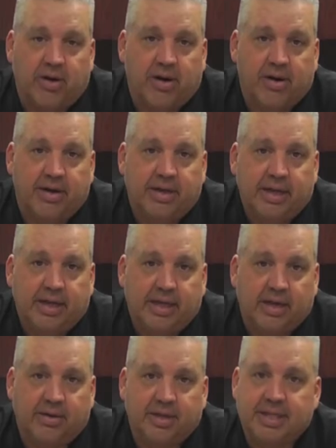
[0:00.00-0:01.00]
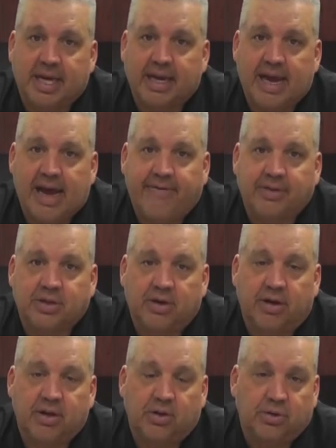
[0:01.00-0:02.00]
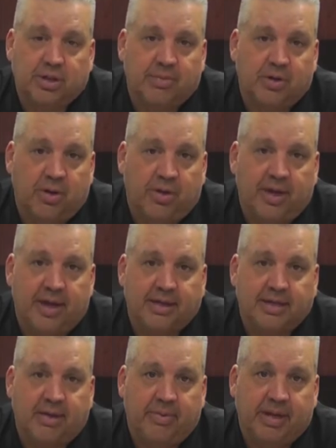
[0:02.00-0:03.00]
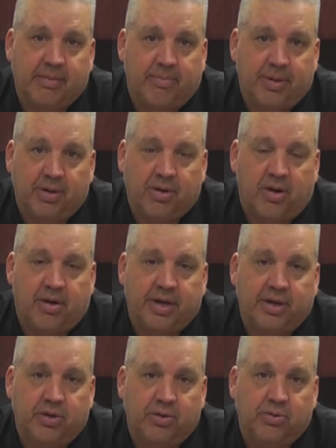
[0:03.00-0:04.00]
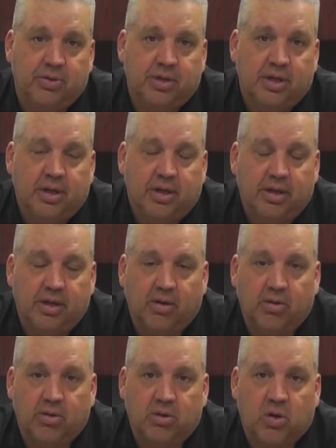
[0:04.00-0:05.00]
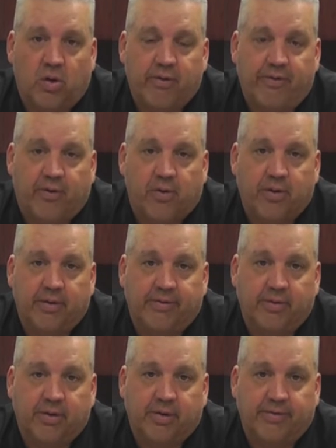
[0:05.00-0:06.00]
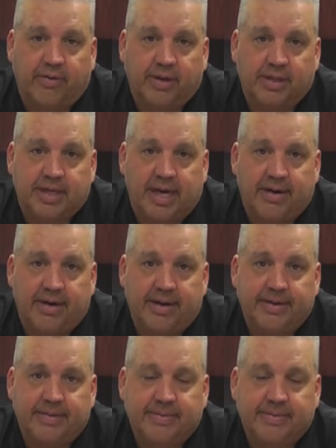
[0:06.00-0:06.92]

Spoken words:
hard in the second half and started to do some good things that we can build on and use going forward for this Saturday.